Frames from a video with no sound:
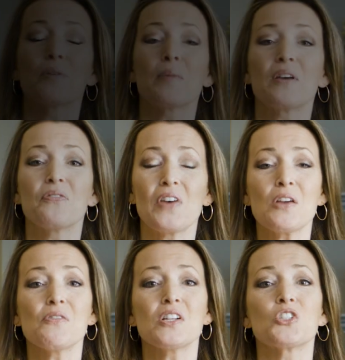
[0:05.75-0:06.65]
One of my
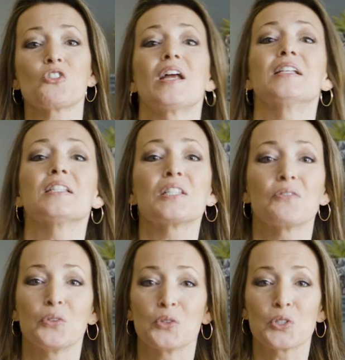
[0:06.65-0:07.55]
favourite trends
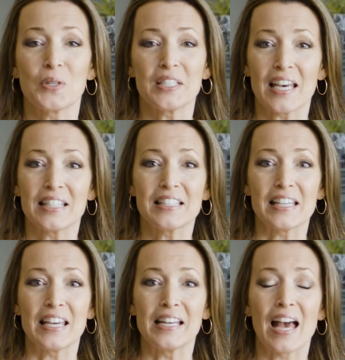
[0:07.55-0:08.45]
for
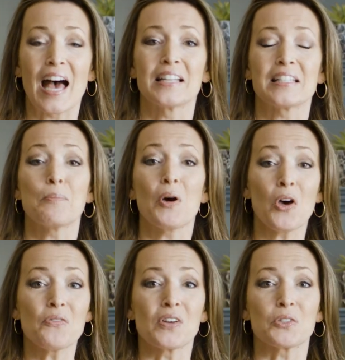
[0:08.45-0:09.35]
2018 and a
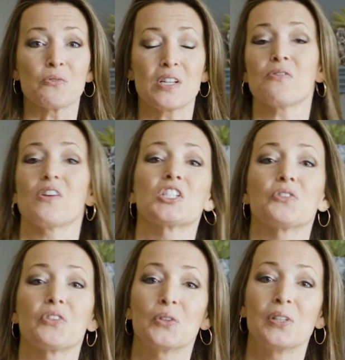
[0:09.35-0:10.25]
perfect refresh
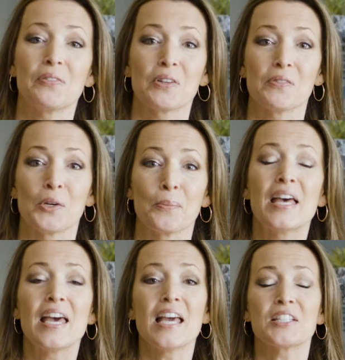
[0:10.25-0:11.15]
for your living room
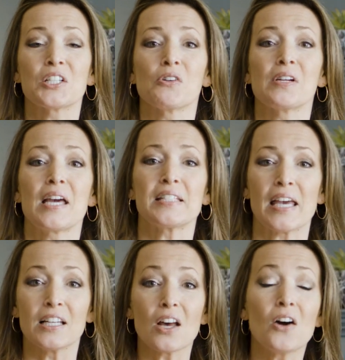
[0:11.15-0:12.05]
is to create a
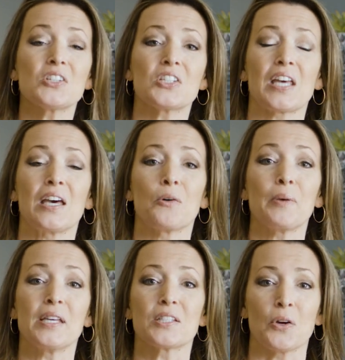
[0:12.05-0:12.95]
large-scale
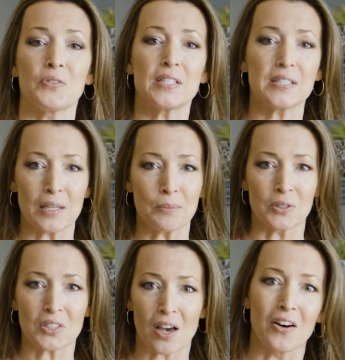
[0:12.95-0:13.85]
piece of
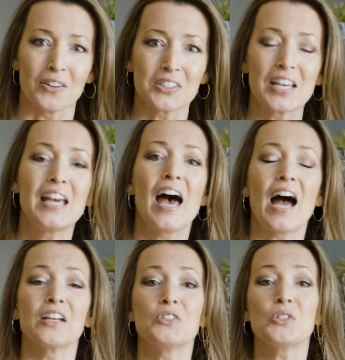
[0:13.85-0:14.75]
statement art.
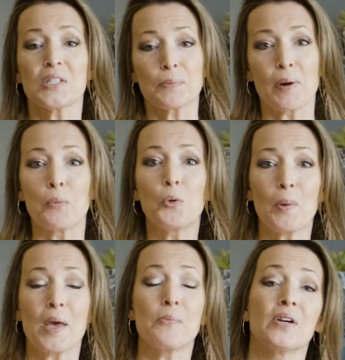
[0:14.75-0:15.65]
And you do this by
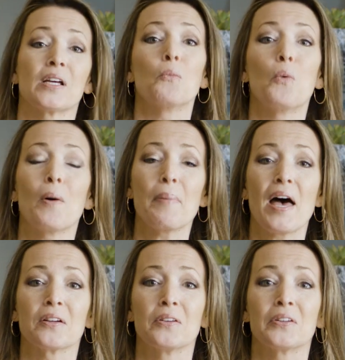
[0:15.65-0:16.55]
wallpapering one
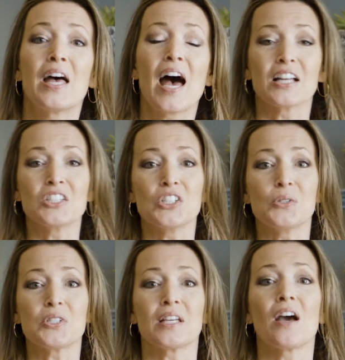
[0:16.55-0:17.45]
panel and
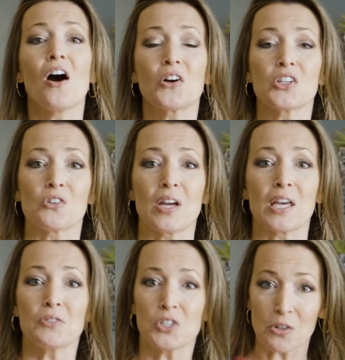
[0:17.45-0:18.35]
using
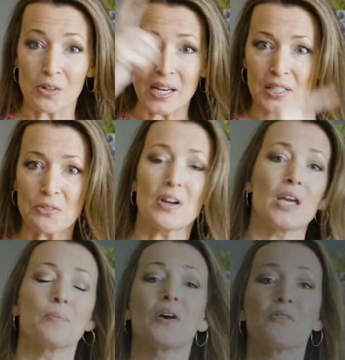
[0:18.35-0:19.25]
architrave to create a frame